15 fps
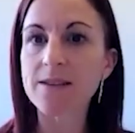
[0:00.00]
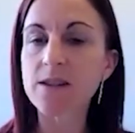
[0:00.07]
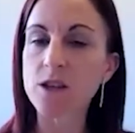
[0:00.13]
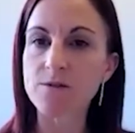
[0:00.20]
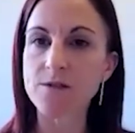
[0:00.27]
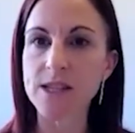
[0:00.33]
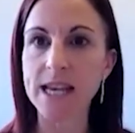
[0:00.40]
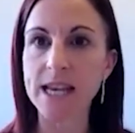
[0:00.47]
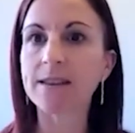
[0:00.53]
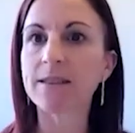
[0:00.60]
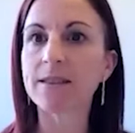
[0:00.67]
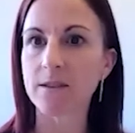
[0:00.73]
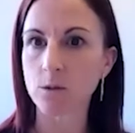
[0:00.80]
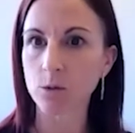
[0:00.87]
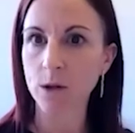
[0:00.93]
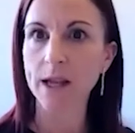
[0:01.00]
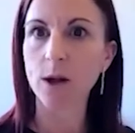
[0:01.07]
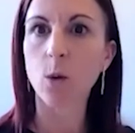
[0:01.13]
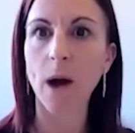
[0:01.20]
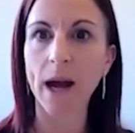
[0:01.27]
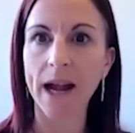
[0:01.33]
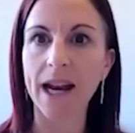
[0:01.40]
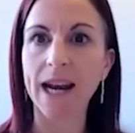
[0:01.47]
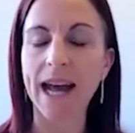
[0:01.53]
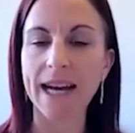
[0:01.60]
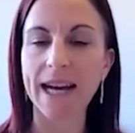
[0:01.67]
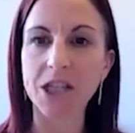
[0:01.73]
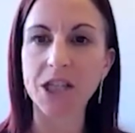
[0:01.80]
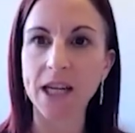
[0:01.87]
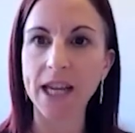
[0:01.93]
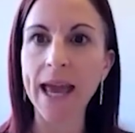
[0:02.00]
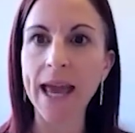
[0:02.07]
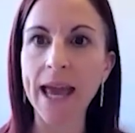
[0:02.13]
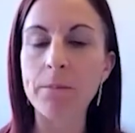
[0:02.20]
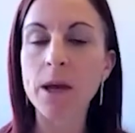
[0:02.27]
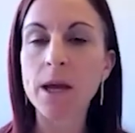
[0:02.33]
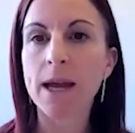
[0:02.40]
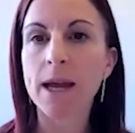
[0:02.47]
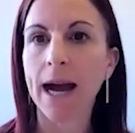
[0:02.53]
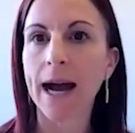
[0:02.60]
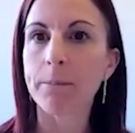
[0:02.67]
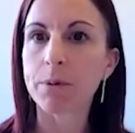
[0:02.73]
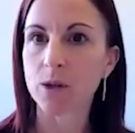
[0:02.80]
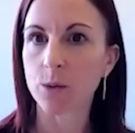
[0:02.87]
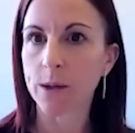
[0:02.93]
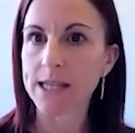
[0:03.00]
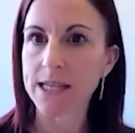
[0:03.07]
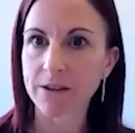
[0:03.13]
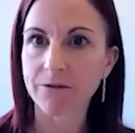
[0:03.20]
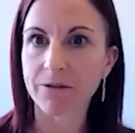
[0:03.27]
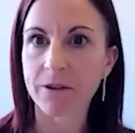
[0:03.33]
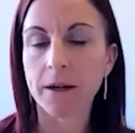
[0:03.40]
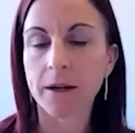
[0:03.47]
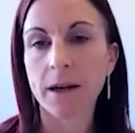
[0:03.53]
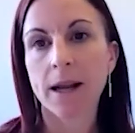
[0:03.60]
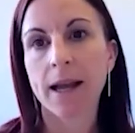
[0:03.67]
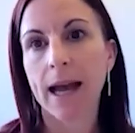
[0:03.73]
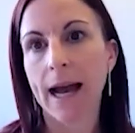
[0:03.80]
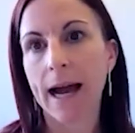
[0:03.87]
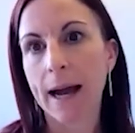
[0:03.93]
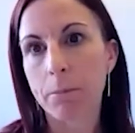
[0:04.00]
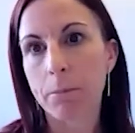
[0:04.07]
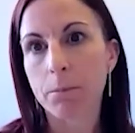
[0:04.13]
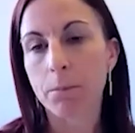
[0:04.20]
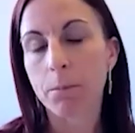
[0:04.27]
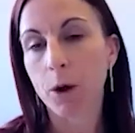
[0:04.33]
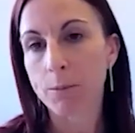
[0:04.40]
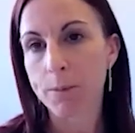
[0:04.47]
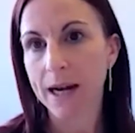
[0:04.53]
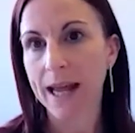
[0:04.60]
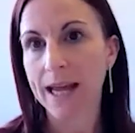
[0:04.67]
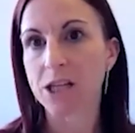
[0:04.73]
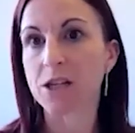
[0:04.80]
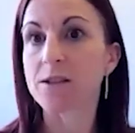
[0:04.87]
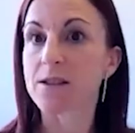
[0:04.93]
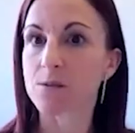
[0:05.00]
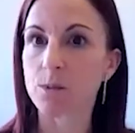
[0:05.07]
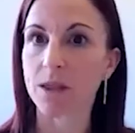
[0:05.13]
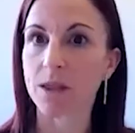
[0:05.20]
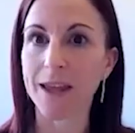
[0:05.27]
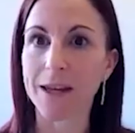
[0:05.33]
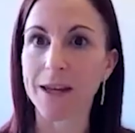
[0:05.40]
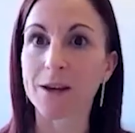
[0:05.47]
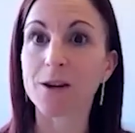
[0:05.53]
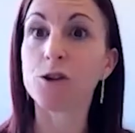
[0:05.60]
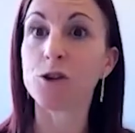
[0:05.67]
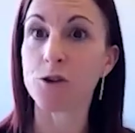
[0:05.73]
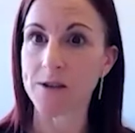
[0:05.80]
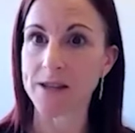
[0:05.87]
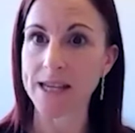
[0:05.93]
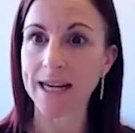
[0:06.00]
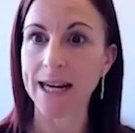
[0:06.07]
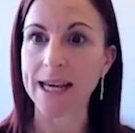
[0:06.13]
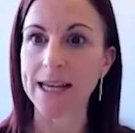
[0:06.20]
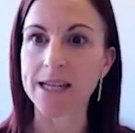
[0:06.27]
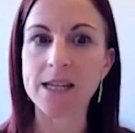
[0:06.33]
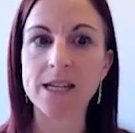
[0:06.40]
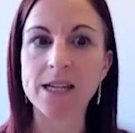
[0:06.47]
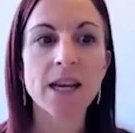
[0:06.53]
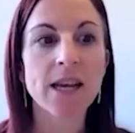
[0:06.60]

So you've seen there's already quite a large gap between different populations within New Zealand.